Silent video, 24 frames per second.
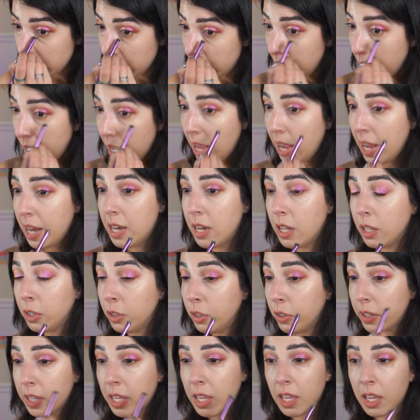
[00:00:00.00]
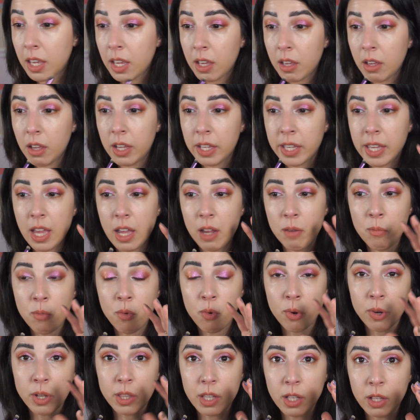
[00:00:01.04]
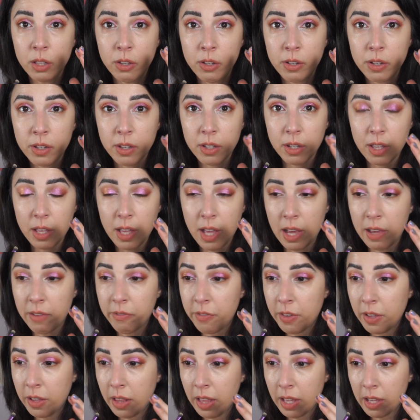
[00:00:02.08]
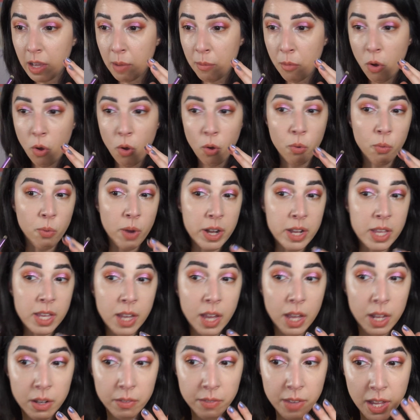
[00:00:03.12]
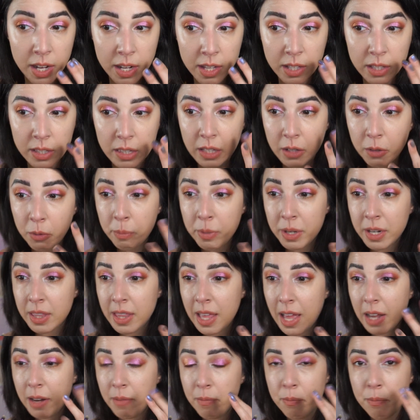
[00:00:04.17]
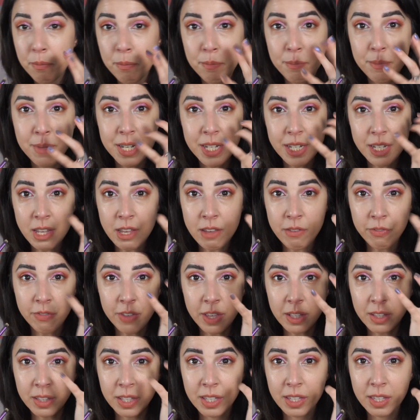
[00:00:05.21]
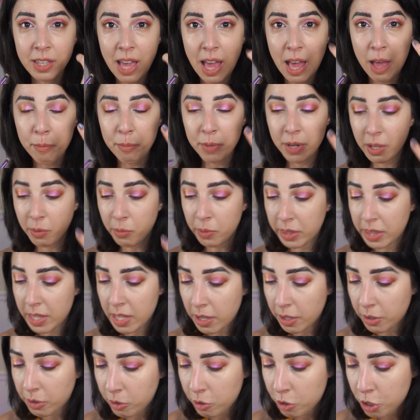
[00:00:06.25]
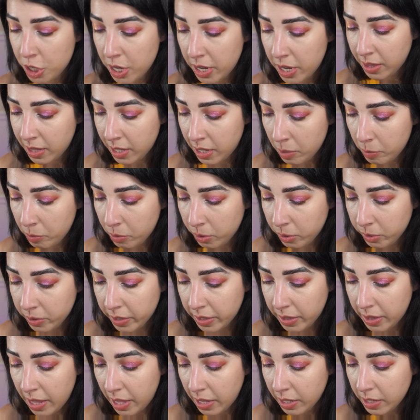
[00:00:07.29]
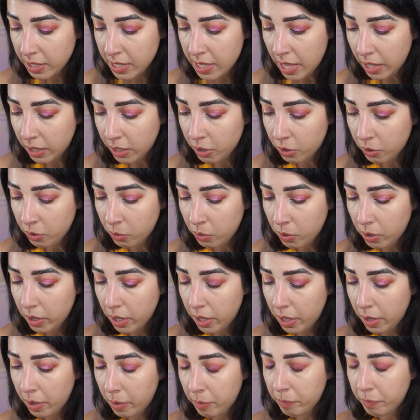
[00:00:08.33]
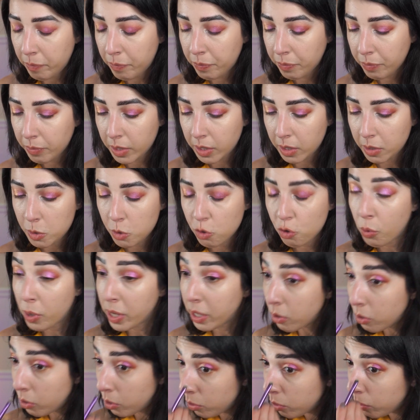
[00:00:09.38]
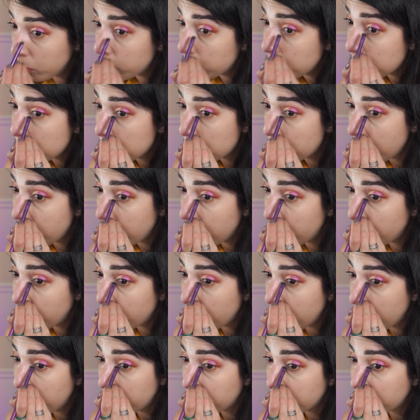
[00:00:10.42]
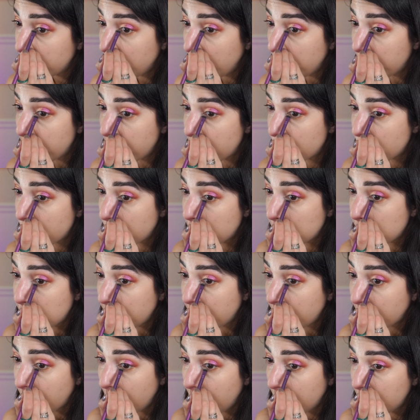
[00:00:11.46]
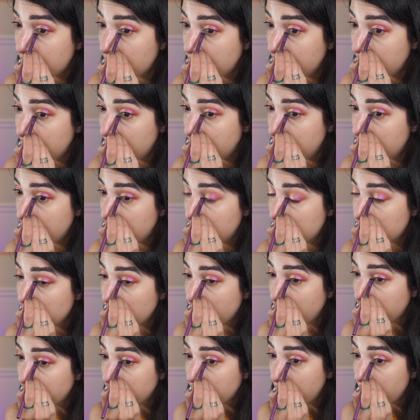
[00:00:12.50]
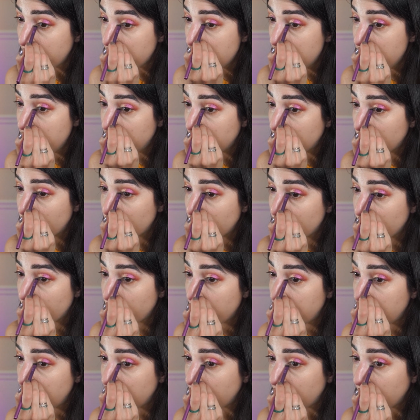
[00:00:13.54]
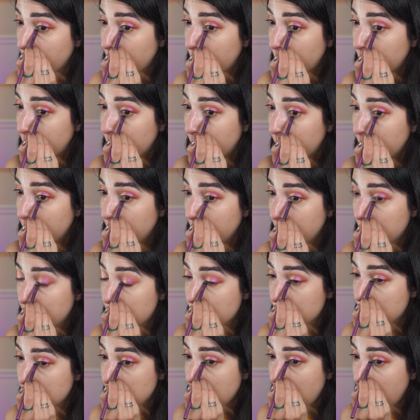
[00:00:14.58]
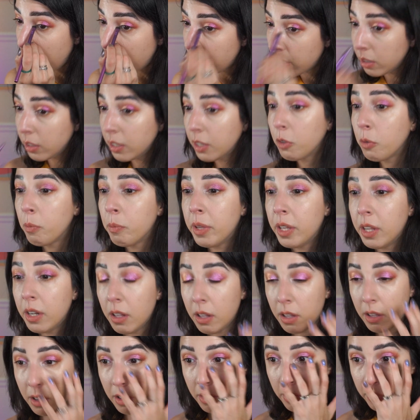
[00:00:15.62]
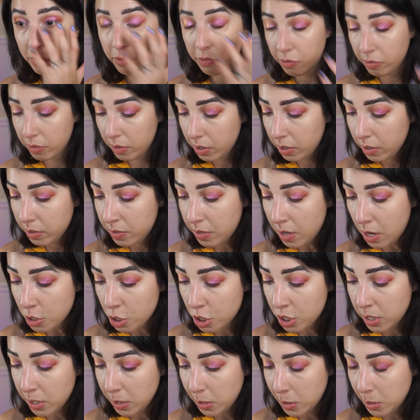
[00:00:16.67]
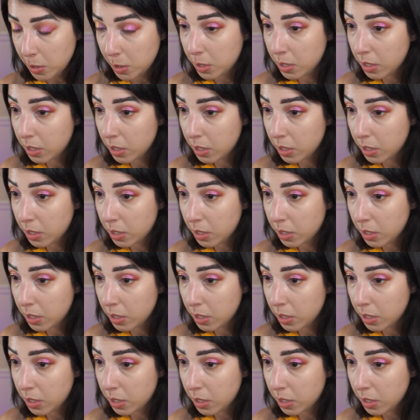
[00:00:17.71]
And looking again more at the look, I feel like I'm already kind of getting a little bit of that minty feeling happening with the other shade pulled in, that yellow twinkle shade from Glaminatrix. And I kind of want to go even greener and just add a little bit of Duchess.